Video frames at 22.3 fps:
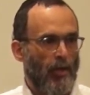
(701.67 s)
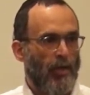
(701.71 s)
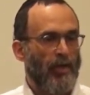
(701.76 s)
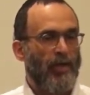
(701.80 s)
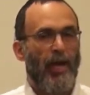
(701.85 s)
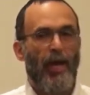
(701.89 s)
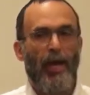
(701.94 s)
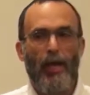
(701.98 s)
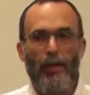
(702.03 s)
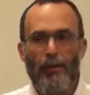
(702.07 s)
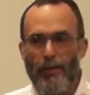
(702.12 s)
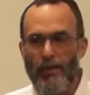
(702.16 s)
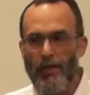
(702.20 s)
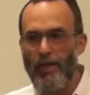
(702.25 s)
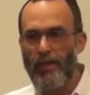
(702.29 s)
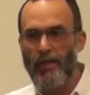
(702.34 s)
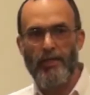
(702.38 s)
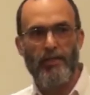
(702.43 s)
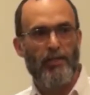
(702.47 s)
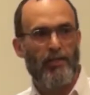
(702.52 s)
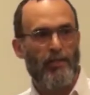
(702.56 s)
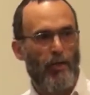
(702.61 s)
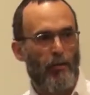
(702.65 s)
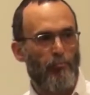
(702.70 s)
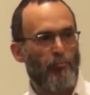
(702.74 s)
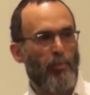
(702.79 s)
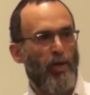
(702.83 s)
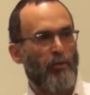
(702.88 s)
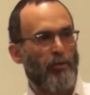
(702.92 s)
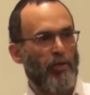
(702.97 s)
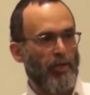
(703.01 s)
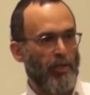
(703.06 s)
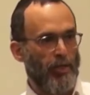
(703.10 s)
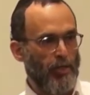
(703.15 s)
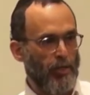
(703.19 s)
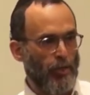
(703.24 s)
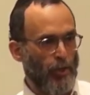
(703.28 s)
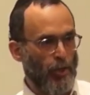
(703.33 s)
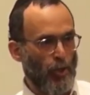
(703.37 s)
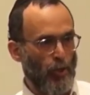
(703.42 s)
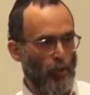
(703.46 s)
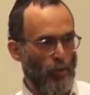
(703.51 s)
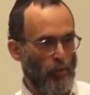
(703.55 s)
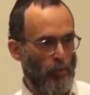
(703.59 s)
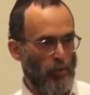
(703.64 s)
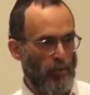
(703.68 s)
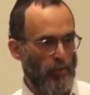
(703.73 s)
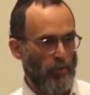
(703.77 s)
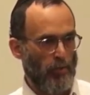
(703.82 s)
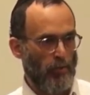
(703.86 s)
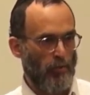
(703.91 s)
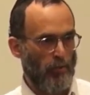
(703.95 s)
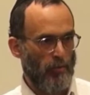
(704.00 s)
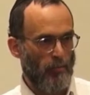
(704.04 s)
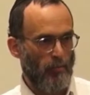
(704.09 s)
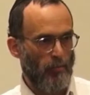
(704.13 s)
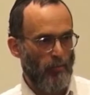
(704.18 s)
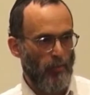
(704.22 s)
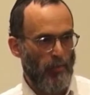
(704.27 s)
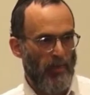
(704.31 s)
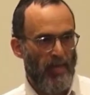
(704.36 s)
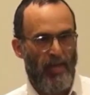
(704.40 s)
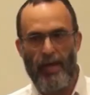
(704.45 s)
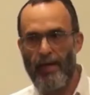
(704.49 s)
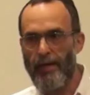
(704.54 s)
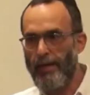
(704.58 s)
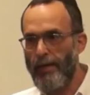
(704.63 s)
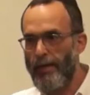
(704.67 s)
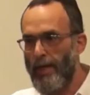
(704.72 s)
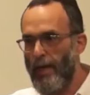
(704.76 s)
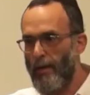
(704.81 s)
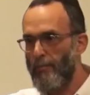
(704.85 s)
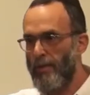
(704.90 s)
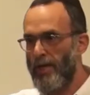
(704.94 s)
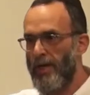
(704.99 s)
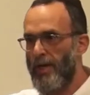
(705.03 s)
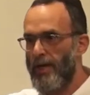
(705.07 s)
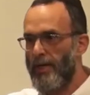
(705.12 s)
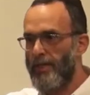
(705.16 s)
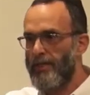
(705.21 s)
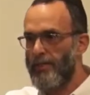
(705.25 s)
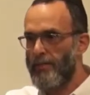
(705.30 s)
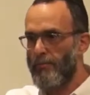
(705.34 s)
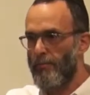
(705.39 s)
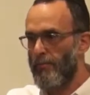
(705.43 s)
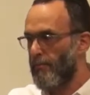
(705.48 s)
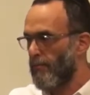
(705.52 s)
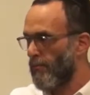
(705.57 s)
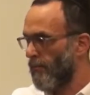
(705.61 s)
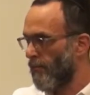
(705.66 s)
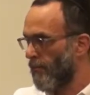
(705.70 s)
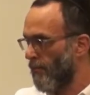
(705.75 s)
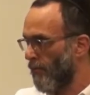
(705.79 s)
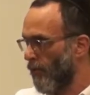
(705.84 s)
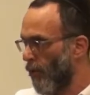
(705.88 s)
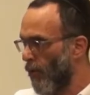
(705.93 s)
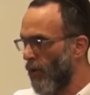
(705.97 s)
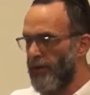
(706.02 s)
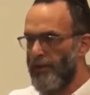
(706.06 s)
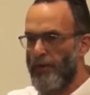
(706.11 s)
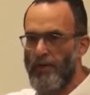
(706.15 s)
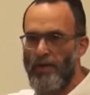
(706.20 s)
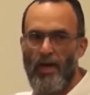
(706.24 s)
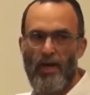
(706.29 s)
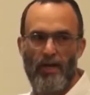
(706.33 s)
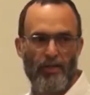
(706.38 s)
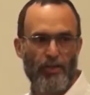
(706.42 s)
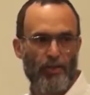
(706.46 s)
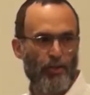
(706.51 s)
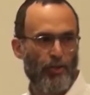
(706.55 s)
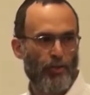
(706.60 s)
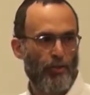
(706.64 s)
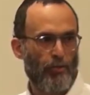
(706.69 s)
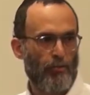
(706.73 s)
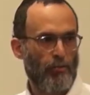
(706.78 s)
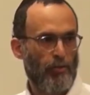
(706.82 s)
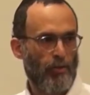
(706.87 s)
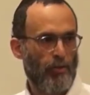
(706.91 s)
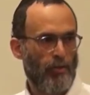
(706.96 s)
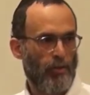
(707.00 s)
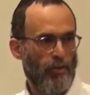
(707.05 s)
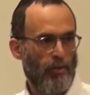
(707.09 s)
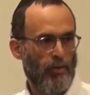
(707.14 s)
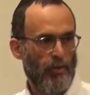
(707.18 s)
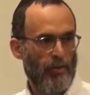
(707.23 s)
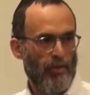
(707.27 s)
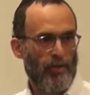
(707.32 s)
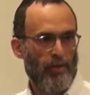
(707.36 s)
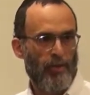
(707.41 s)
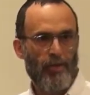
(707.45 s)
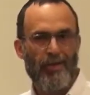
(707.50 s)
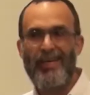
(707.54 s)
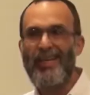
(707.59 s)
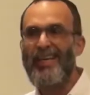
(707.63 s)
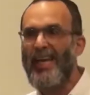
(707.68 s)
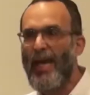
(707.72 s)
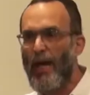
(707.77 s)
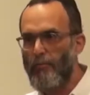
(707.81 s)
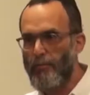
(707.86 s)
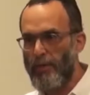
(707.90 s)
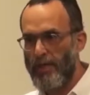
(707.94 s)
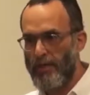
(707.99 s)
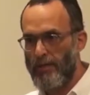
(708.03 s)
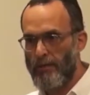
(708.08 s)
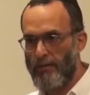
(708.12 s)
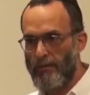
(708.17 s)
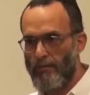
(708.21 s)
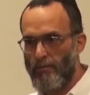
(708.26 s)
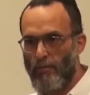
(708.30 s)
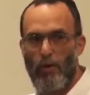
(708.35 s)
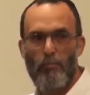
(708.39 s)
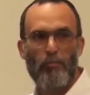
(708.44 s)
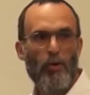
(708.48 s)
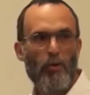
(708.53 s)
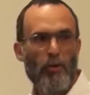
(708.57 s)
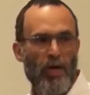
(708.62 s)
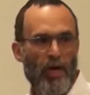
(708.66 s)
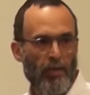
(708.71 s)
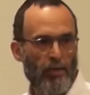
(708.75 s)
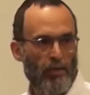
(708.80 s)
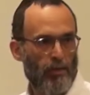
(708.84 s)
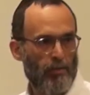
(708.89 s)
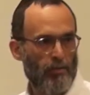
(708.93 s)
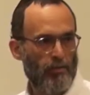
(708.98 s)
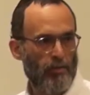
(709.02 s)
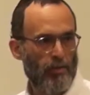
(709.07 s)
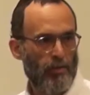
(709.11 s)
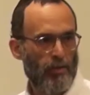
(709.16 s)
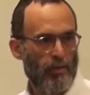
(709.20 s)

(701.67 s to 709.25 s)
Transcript: An atheist American Jew and a Yemenite Orthodox Jew in Yemen or Morocco,